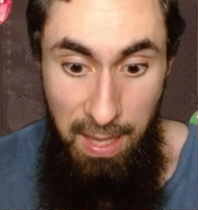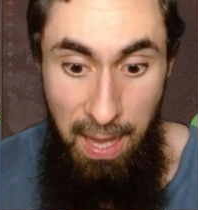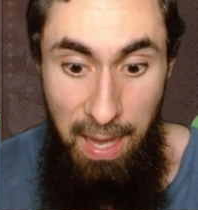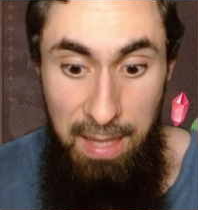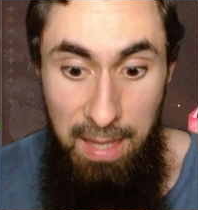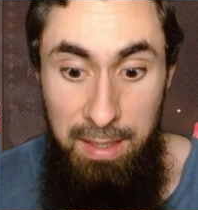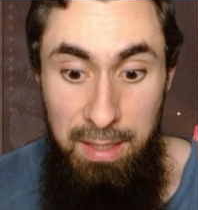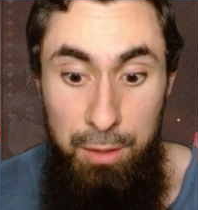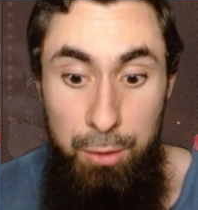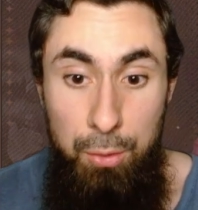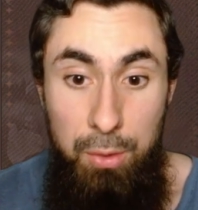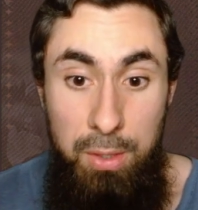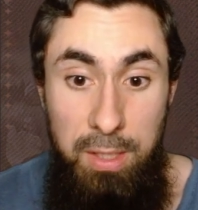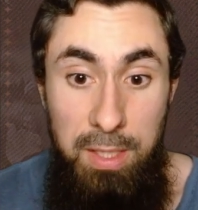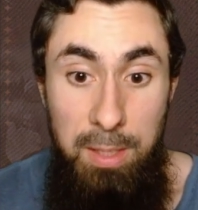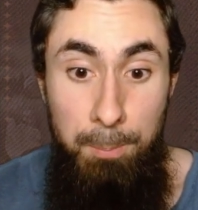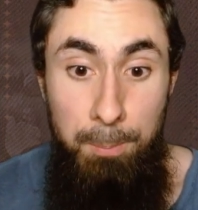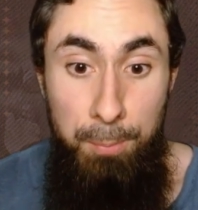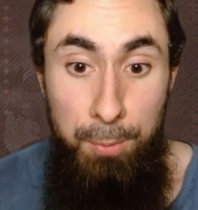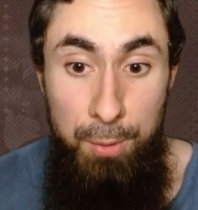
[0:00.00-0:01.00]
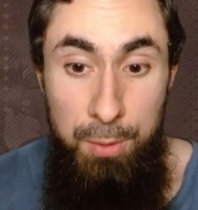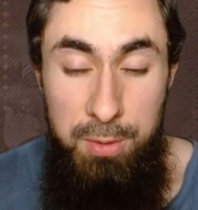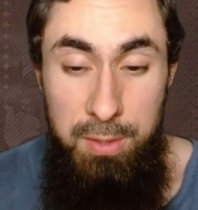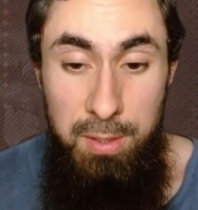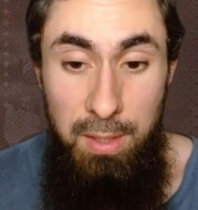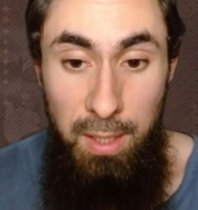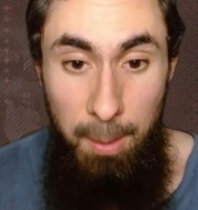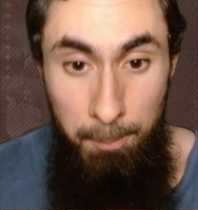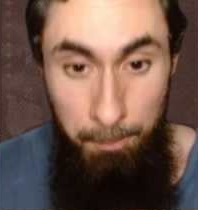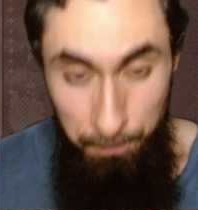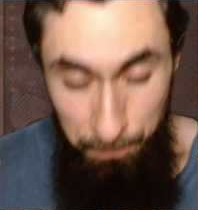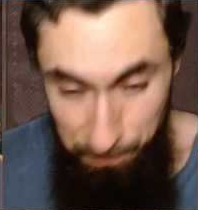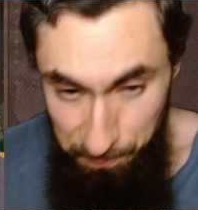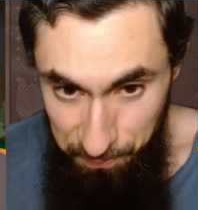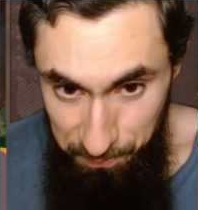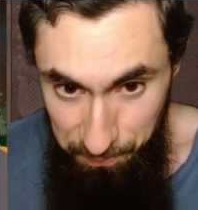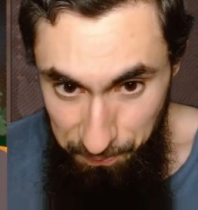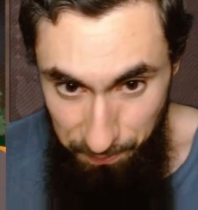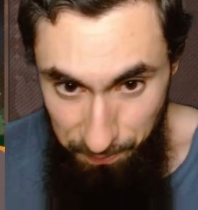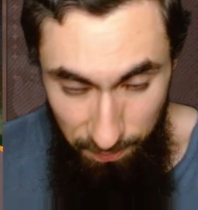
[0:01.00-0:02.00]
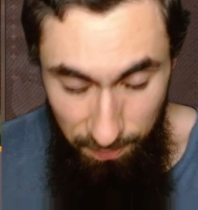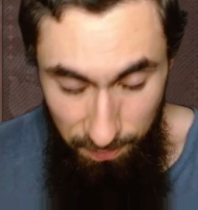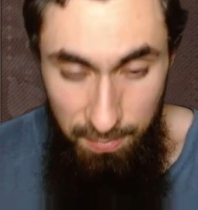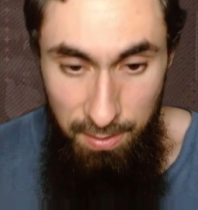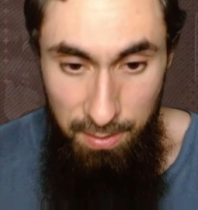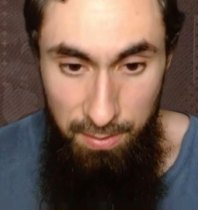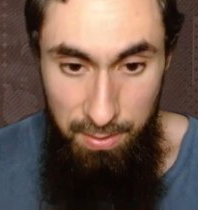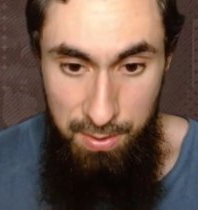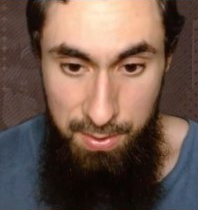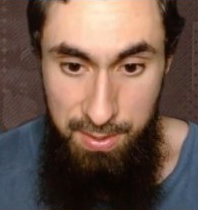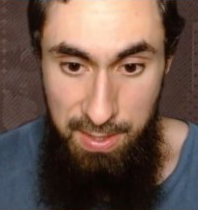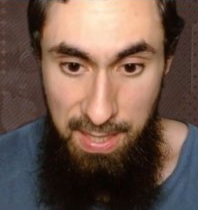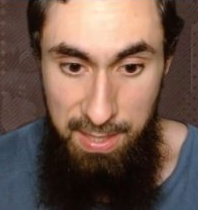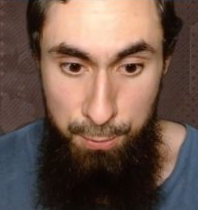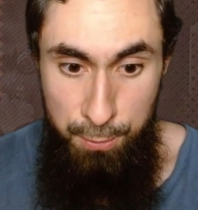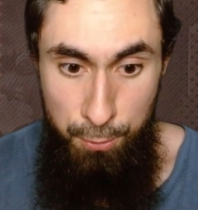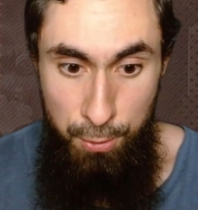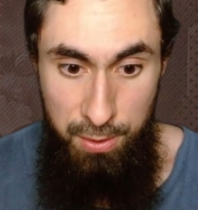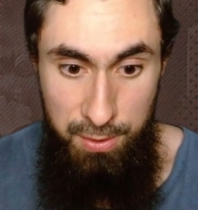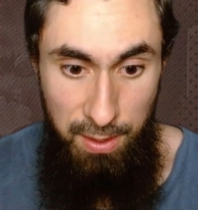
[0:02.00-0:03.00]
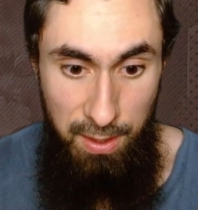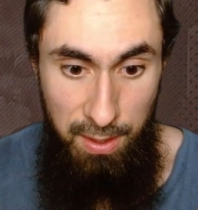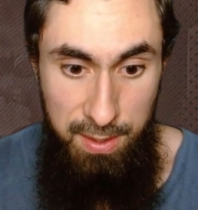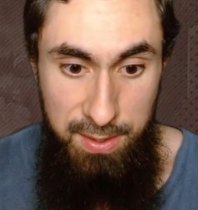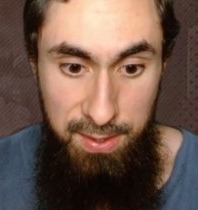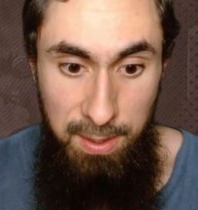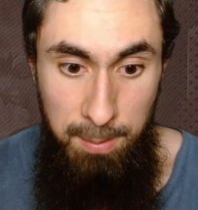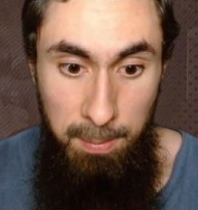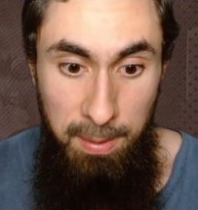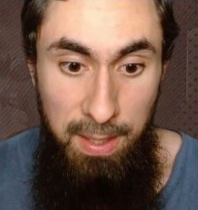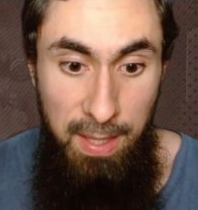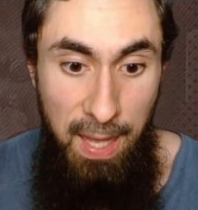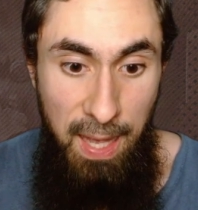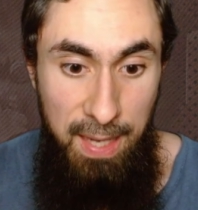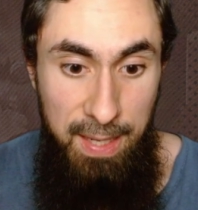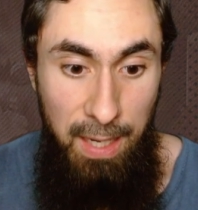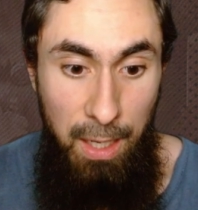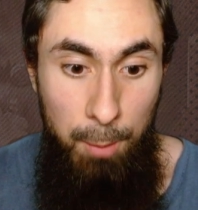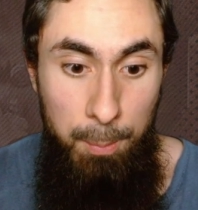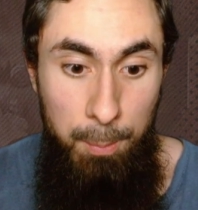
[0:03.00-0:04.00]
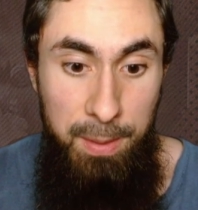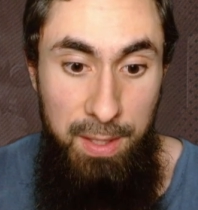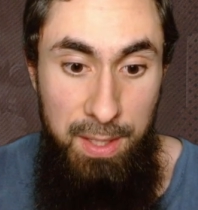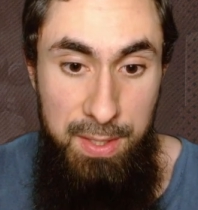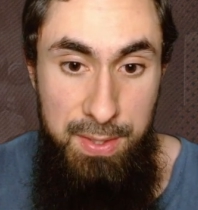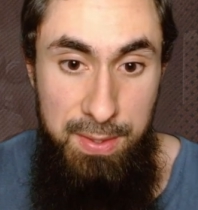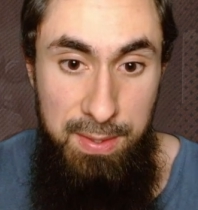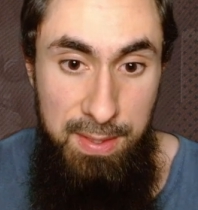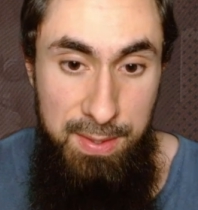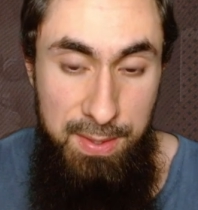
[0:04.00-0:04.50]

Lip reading: and then you keep boosting up the stats of your entire team. And now because these